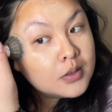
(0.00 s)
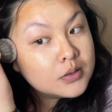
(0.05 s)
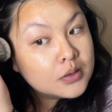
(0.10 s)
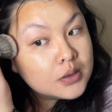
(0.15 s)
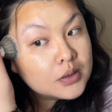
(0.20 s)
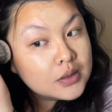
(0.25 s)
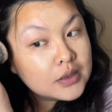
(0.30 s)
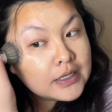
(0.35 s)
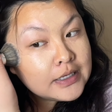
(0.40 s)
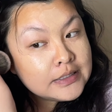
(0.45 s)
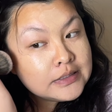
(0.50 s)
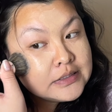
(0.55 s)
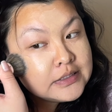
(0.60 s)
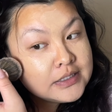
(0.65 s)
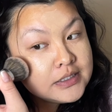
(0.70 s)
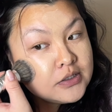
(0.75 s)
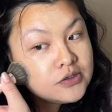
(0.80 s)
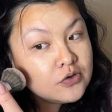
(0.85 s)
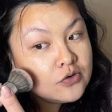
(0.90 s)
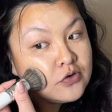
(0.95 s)

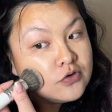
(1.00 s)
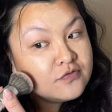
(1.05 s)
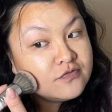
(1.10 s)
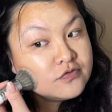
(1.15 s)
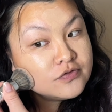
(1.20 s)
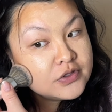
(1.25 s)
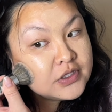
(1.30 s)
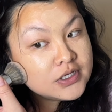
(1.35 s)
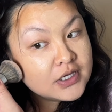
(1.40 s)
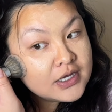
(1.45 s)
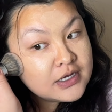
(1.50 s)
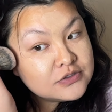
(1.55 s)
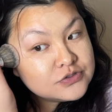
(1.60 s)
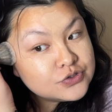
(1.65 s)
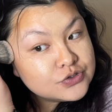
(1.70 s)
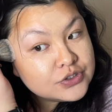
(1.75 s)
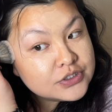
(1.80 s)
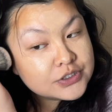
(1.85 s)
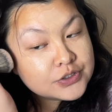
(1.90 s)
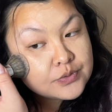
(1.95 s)
Lightly go over the
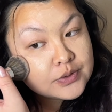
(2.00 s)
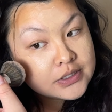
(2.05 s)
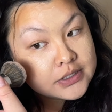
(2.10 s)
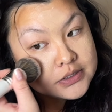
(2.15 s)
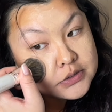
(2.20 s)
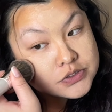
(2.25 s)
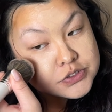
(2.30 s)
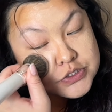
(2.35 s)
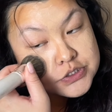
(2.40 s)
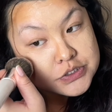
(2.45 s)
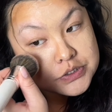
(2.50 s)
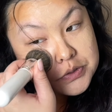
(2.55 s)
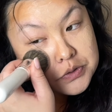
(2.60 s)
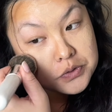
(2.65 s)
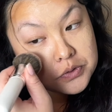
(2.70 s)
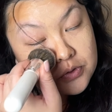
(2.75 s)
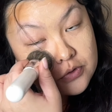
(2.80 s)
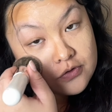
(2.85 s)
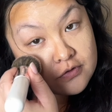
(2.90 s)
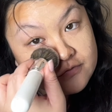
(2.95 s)
contour. I don't want
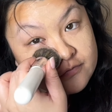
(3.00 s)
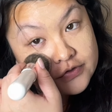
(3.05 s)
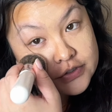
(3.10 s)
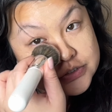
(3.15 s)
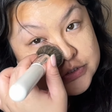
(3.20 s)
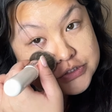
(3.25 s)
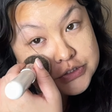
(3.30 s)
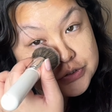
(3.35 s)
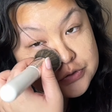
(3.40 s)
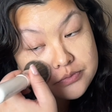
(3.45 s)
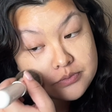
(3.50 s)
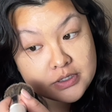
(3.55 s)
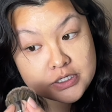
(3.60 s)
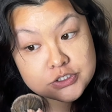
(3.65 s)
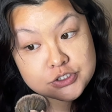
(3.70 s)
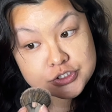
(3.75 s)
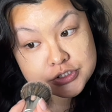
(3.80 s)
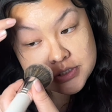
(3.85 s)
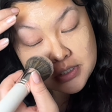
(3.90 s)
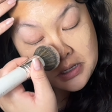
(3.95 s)
to go over it too
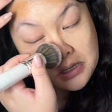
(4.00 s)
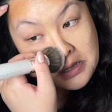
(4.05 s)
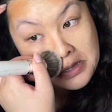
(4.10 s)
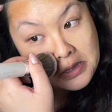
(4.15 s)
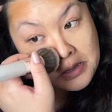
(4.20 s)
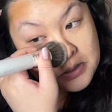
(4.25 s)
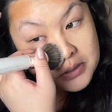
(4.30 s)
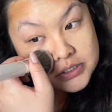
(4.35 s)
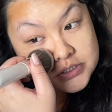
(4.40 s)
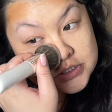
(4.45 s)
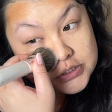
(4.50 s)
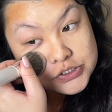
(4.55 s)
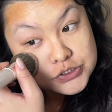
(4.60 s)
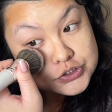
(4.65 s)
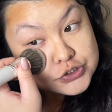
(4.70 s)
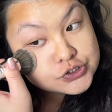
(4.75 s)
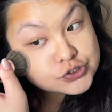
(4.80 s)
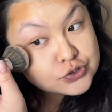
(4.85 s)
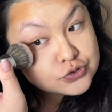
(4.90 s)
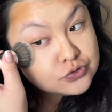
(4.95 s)
much because I
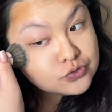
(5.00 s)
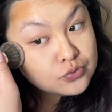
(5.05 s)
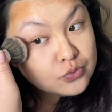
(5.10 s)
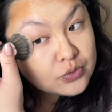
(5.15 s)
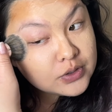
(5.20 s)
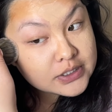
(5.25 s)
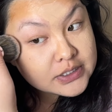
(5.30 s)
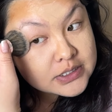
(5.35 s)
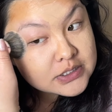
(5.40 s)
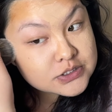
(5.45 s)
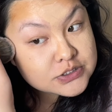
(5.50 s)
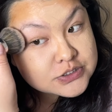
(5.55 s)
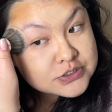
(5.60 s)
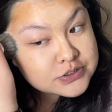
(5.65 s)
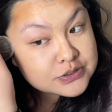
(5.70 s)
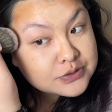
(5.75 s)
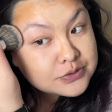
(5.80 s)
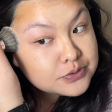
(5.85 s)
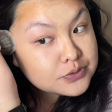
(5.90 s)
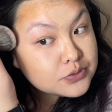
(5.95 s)
do want it
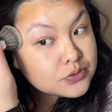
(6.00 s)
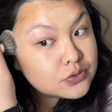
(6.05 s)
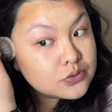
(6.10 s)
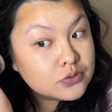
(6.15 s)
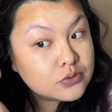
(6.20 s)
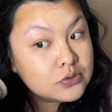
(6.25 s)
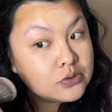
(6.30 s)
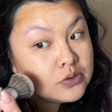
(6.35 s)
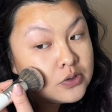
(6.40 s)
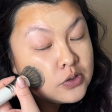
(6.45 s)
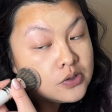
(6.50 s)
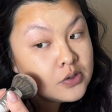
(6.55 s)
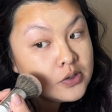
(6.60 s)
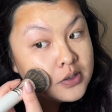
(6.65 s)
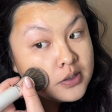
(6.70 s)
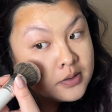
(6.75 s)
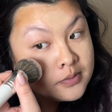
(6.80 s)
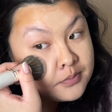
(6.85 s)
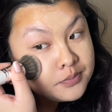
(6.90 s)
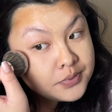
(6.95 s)
to
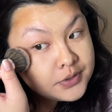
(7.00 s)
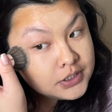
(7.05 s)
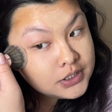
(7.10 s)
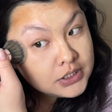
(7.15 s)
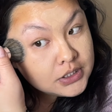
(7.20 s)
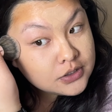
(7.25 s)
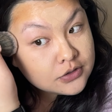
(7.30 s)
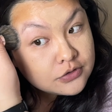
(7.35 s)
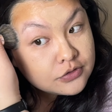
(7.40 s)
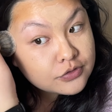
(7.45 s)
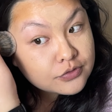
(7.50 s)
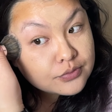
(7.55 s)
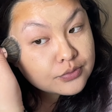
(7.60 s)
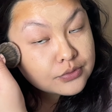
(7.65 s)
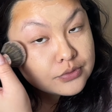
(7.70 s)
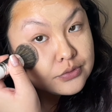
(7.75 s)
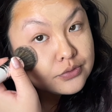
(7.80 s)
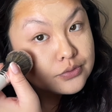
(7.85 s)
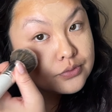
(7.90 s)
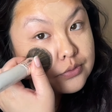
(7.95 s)
peek
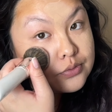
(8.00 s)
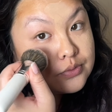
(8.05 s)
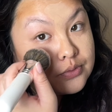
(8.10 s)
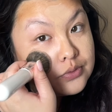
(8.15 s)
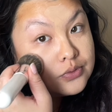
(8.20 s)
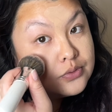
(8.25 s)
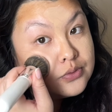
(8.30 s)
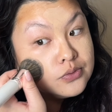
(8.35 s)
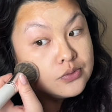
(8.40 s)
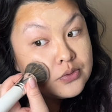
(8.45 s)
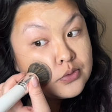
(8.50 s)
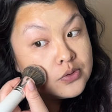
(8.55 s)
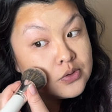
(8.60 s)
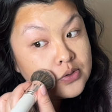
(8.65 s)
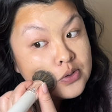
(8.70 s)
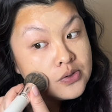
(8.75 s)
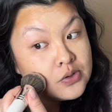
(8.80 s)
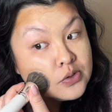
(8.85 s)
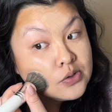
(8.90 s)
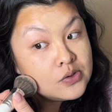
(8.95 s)
through
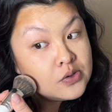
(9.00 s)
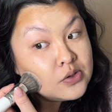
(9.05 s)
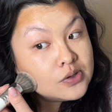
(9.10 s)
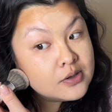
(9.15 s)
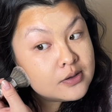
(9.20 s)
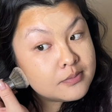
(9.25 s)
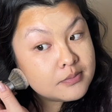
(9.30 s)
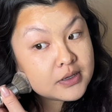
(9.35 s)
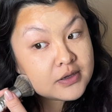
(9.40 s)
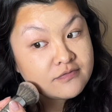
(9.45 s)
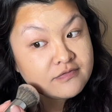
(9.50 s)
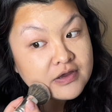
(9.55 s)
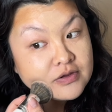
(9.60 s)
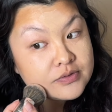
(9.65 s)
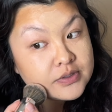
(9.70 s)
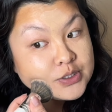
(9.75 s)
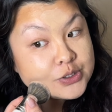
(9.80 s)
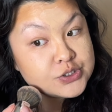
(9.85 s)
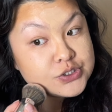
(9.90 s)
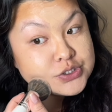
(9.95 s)
my
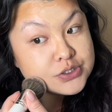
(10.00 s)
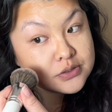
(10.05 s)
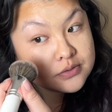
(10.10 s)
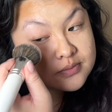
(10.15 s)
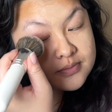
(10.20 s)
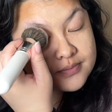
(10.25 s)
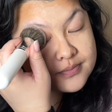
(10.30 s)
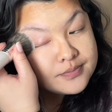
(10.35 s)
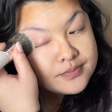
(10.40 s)
foundation.